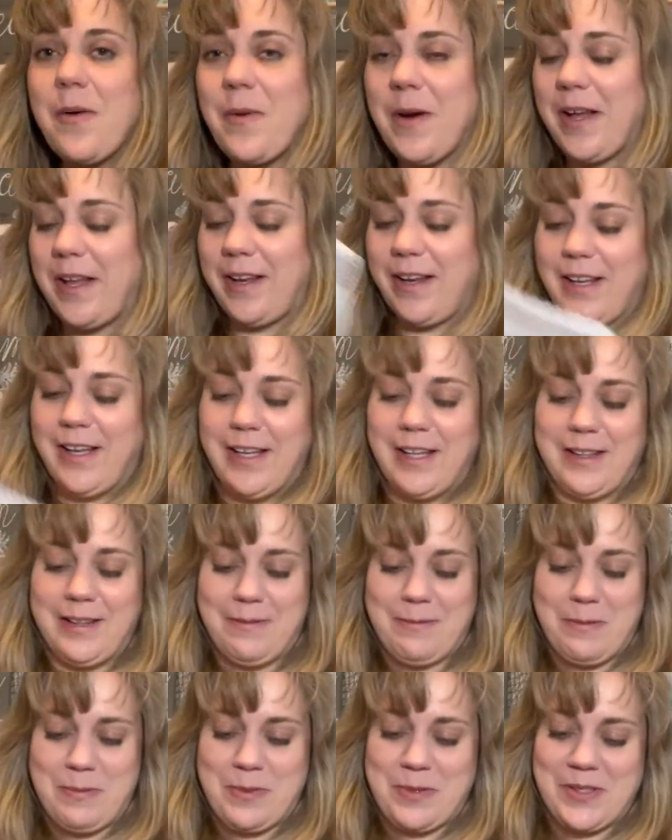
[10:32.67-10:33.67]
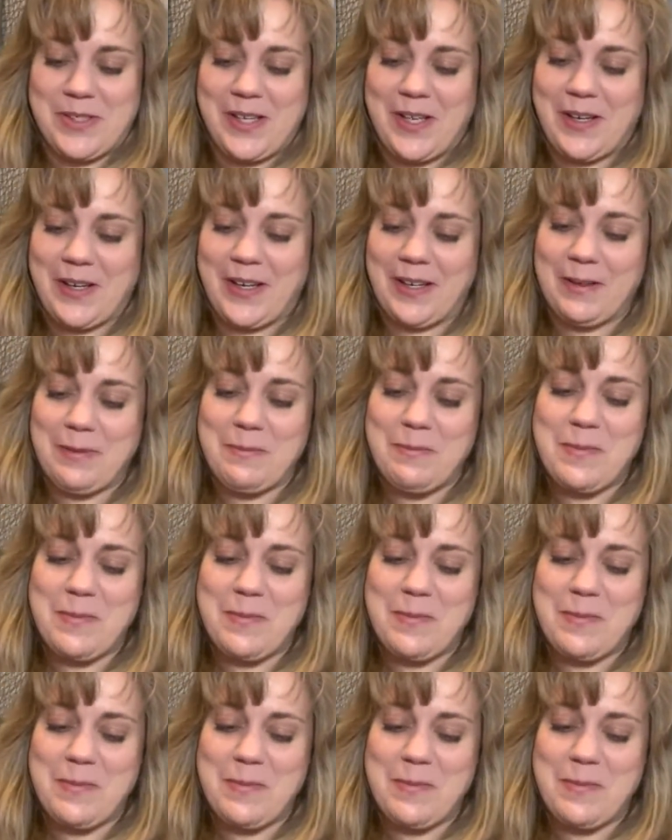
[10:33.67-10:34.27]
one, let me pull this out again,